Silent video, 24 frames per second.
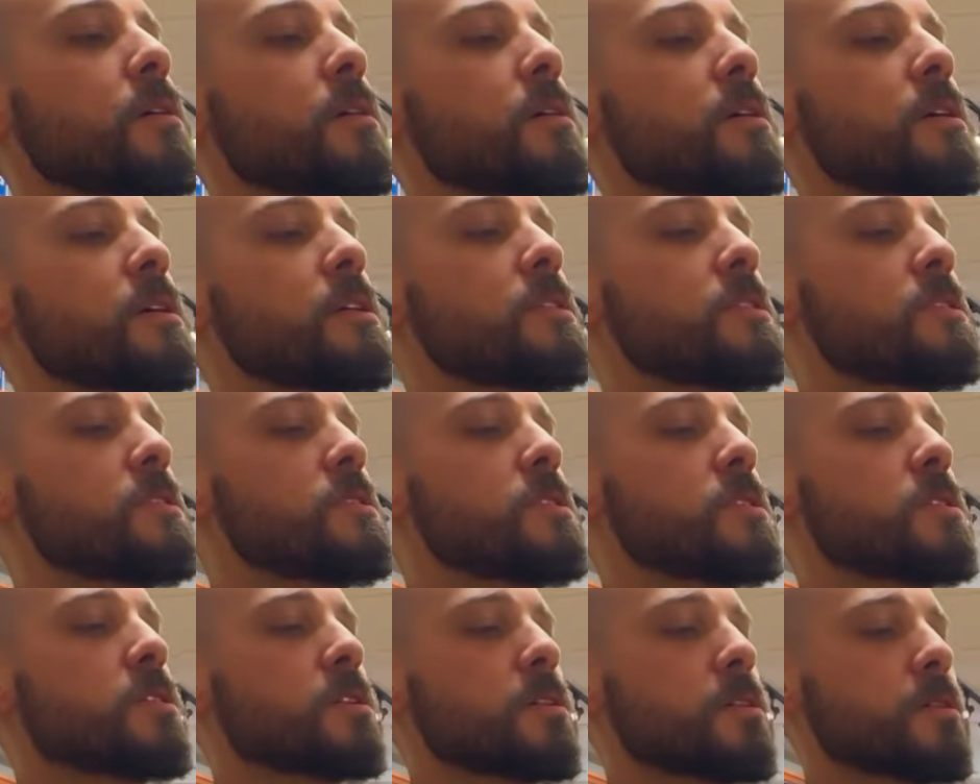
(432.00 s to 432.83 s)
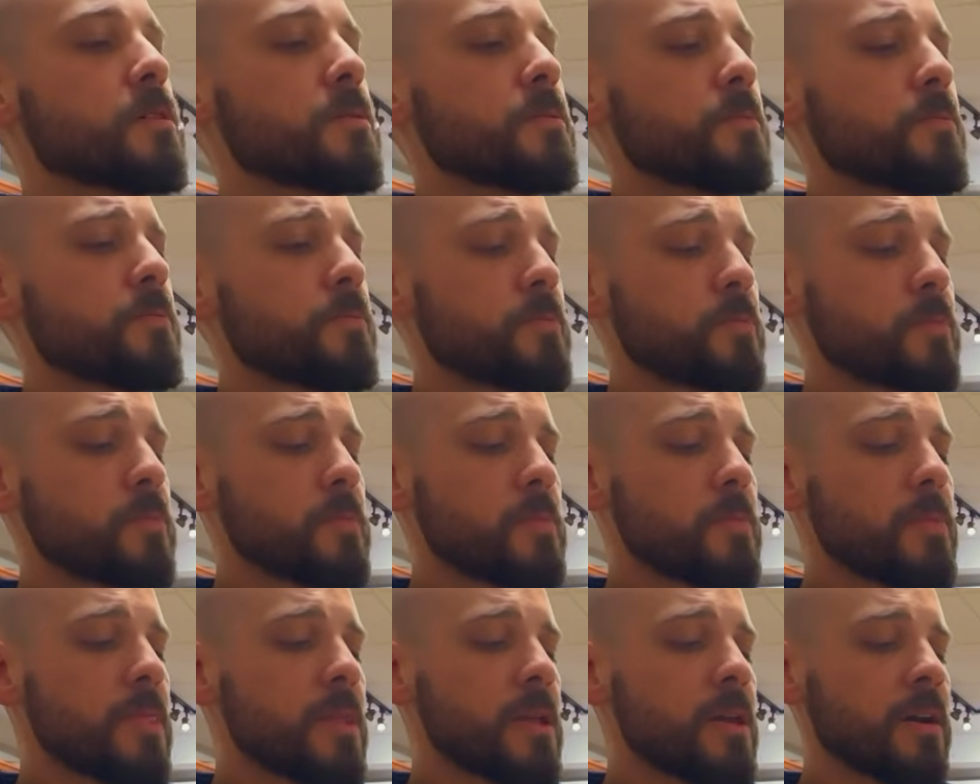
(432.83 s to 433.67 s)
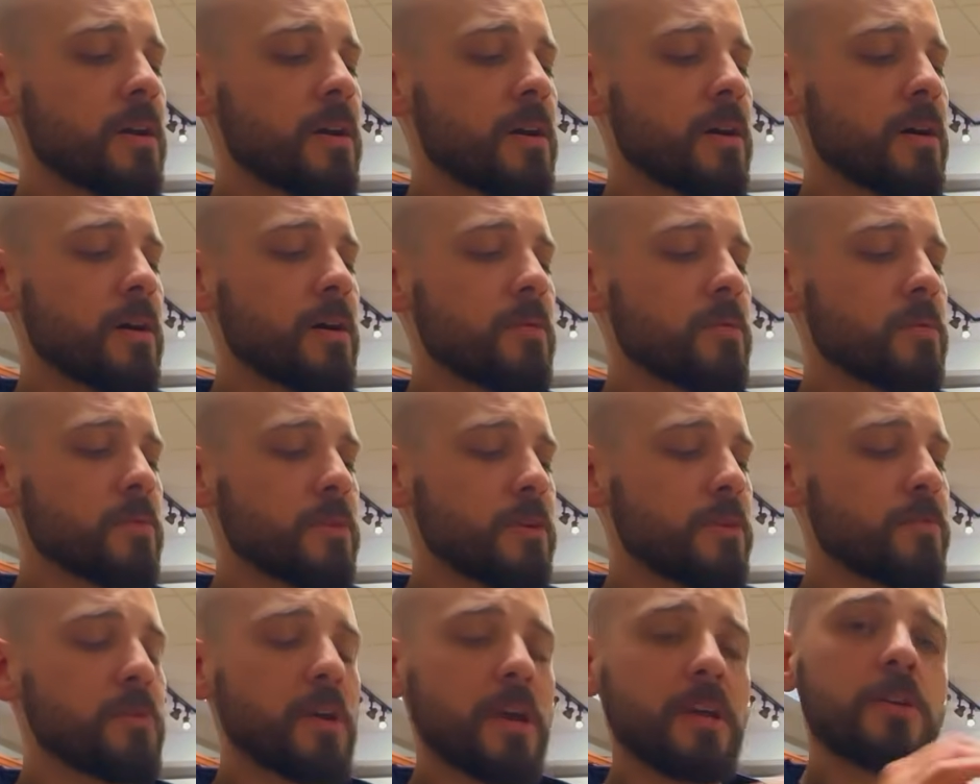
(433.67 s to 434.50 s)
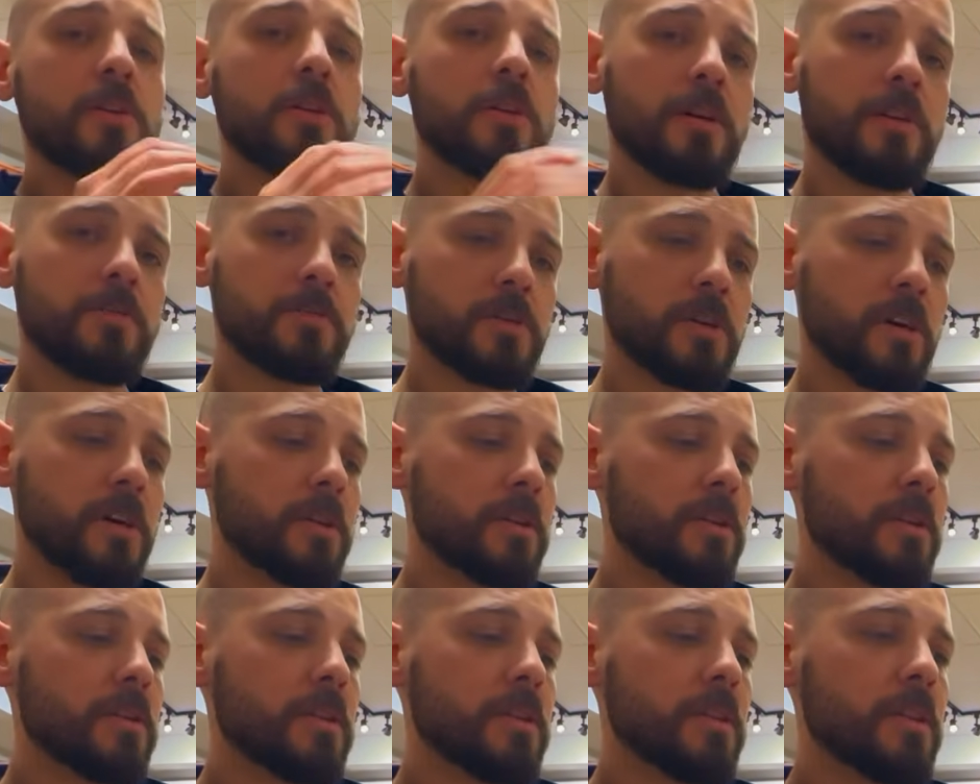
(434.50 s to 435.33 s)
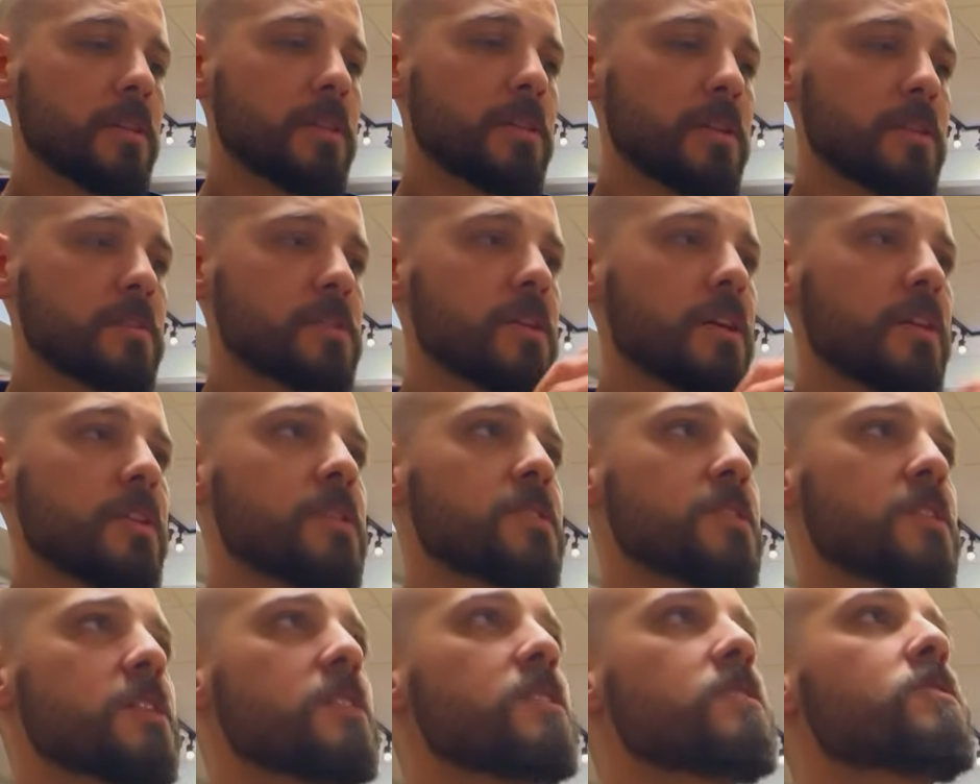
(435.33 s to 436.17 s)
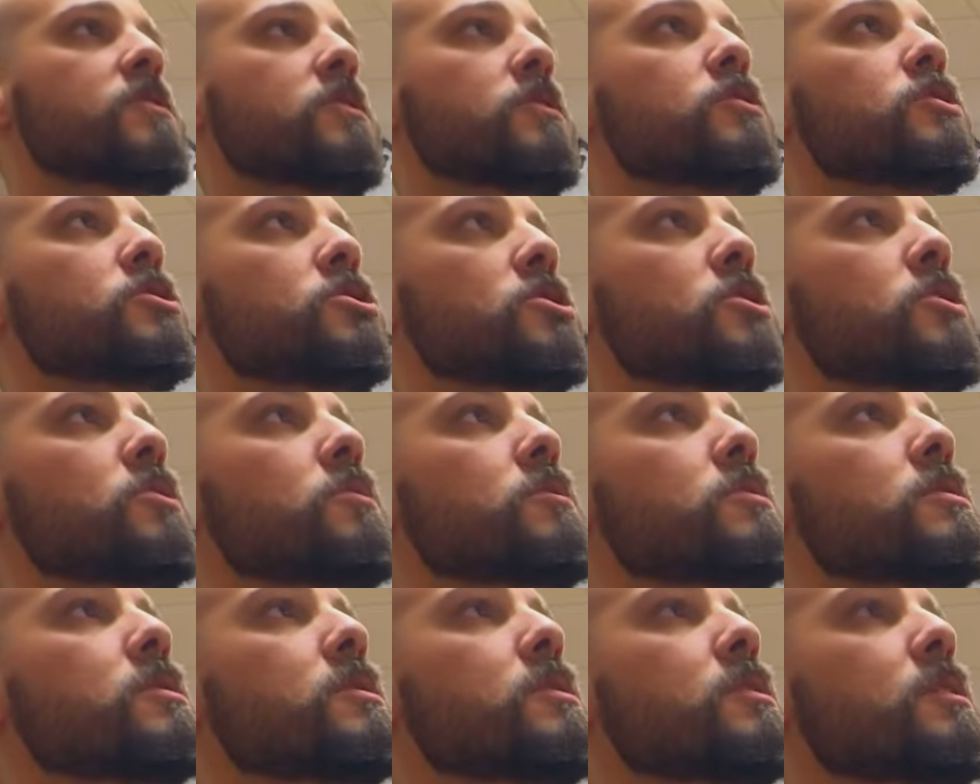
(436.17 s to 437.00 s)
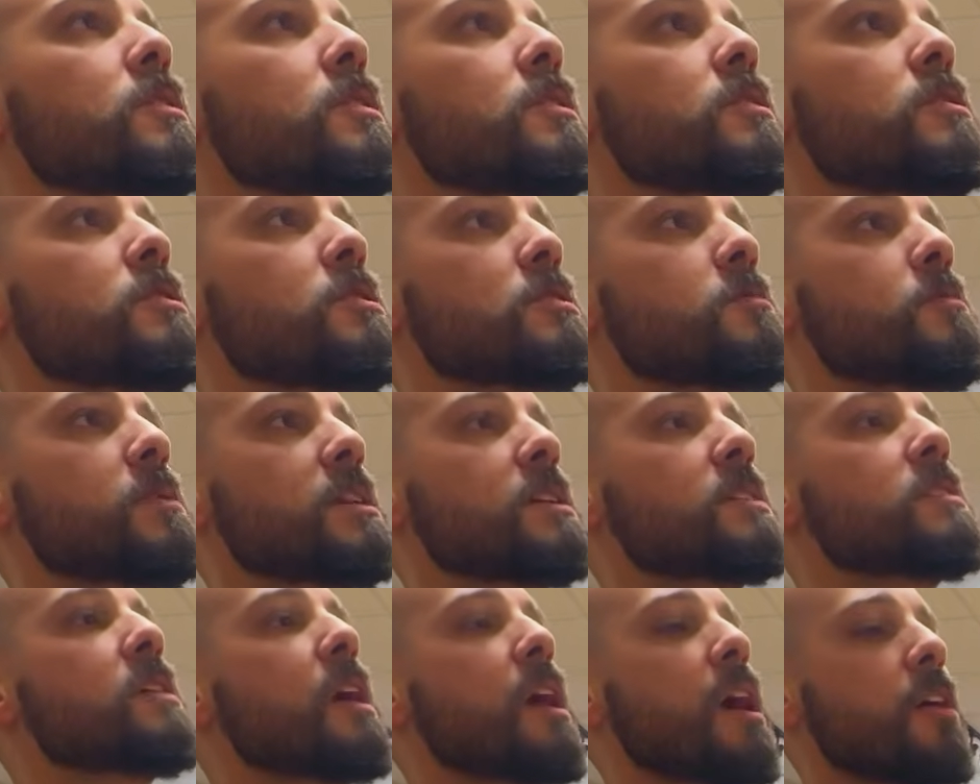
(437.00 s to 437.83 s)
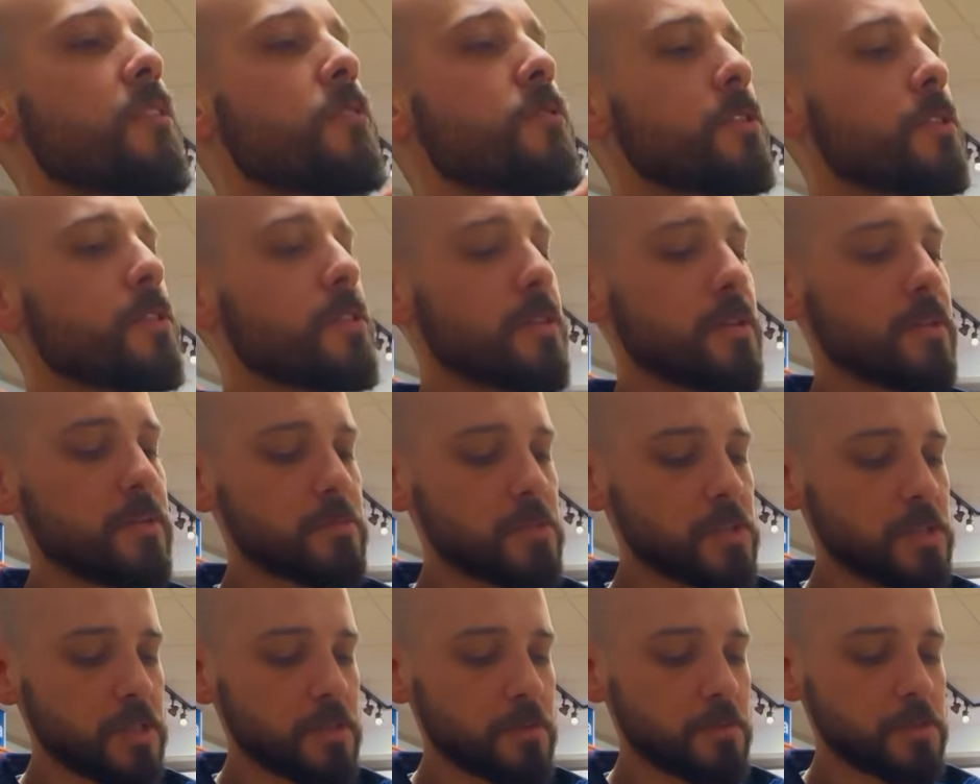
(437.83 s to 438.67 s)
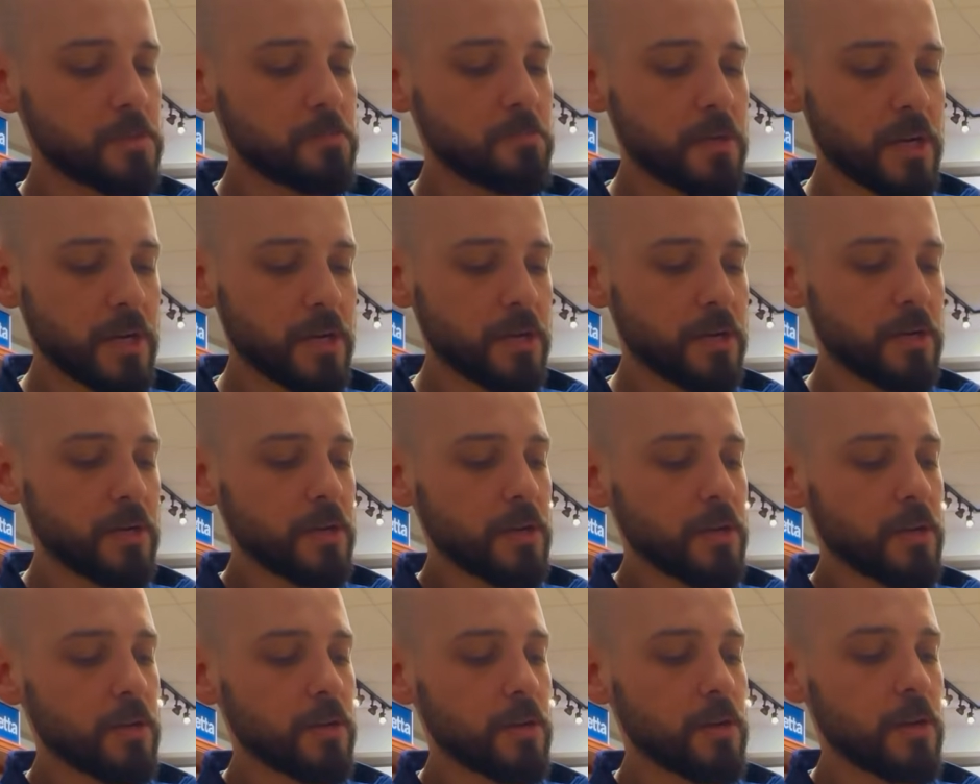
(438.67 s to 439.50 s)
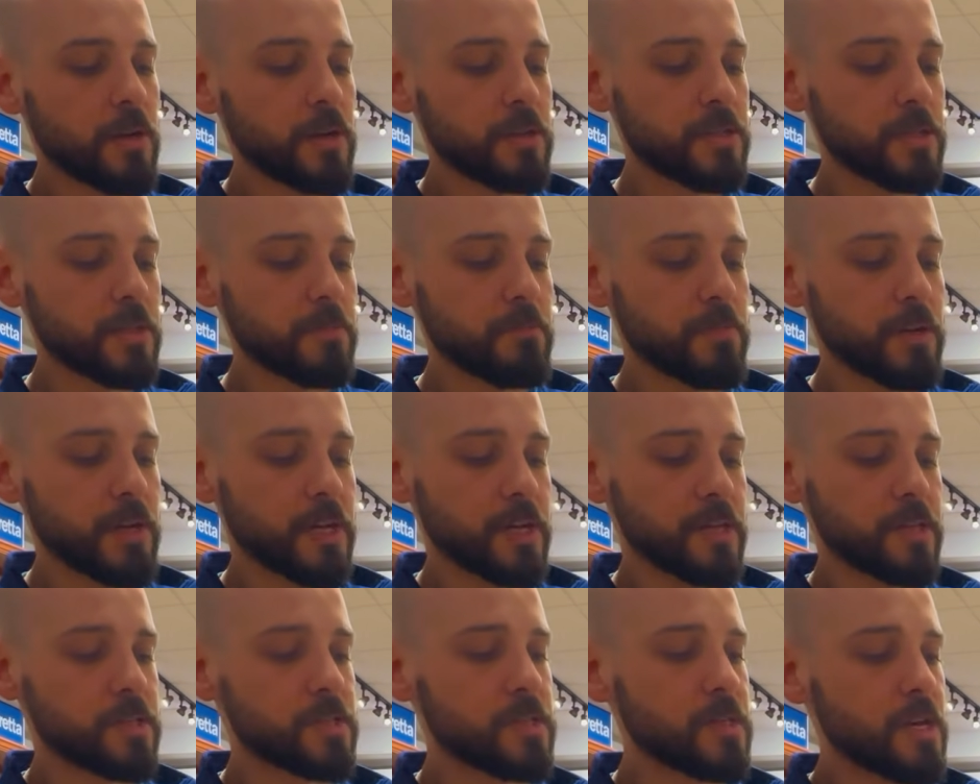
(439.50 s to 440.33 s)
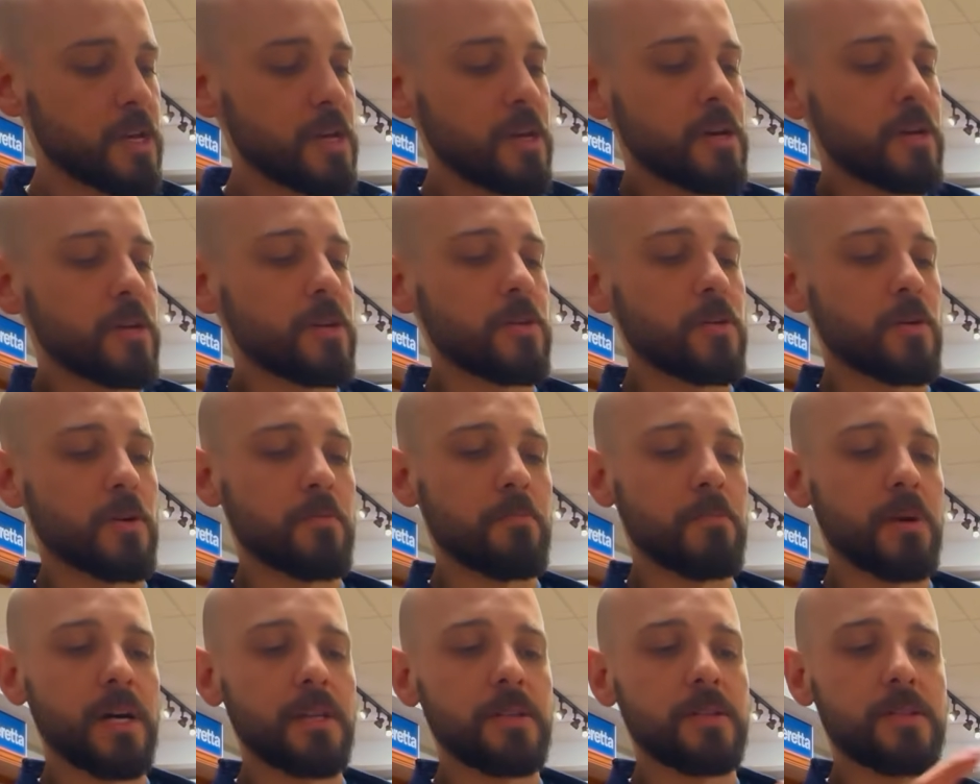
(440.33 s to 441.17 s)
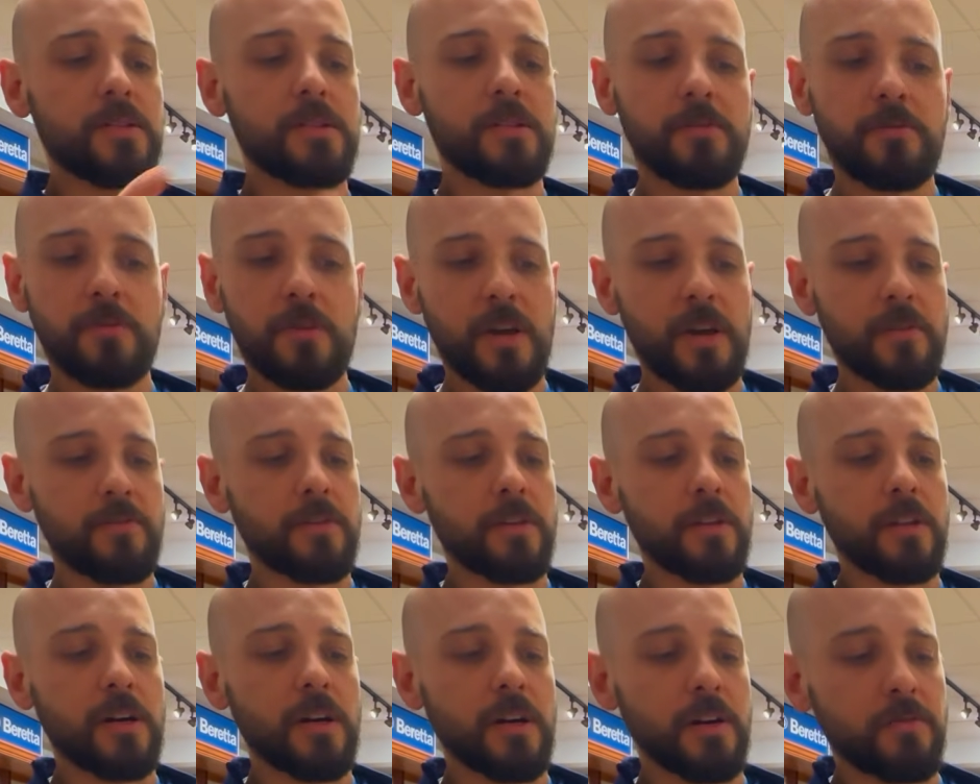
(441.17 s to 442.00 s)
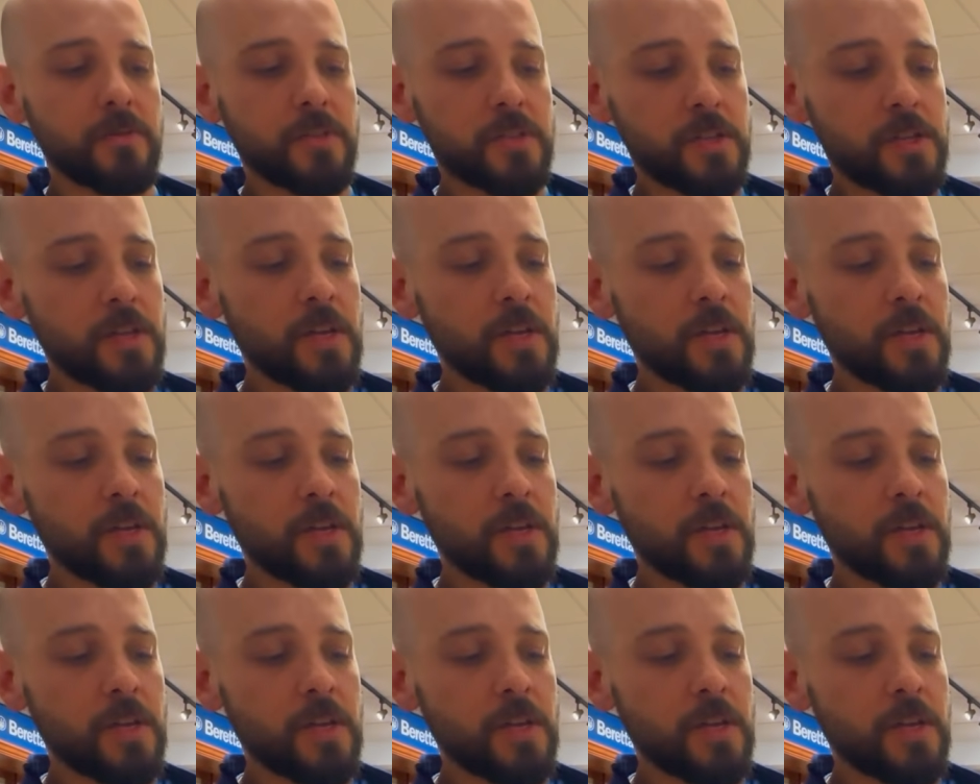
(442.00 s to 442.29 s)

easier. If you had gloves on, this gun is easier to shoot just because everything seems bigger and locked in place. Your buttons, if you have gloves,